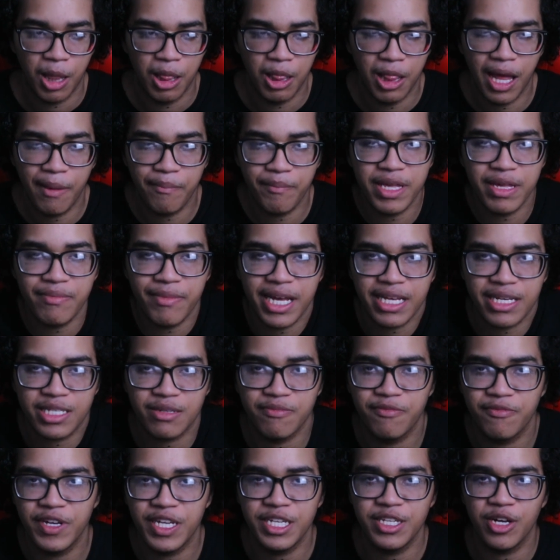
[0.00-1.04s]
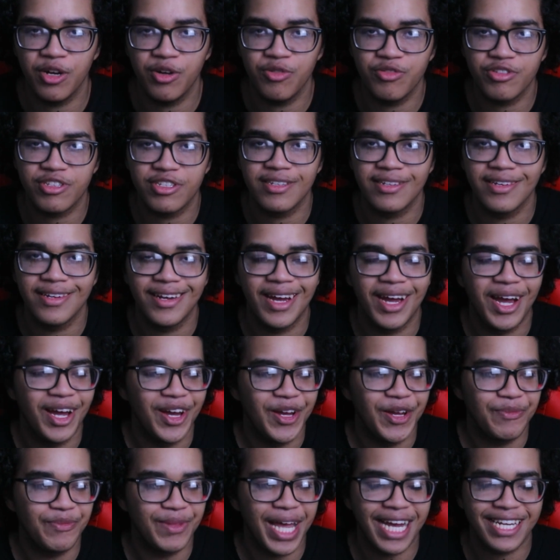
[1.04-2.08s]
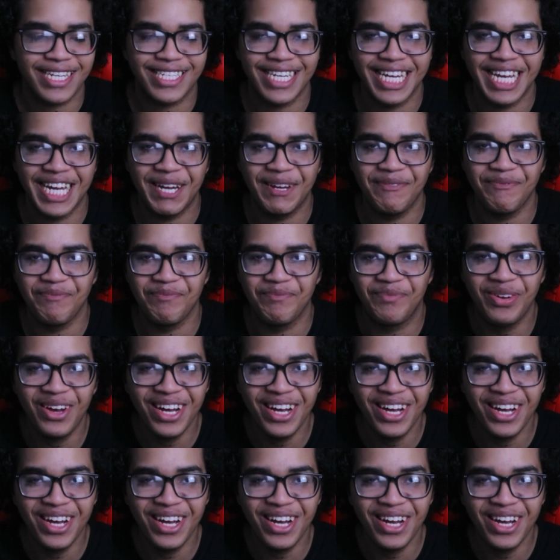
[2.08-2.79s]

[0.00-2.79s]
Let me make some videos. That's it.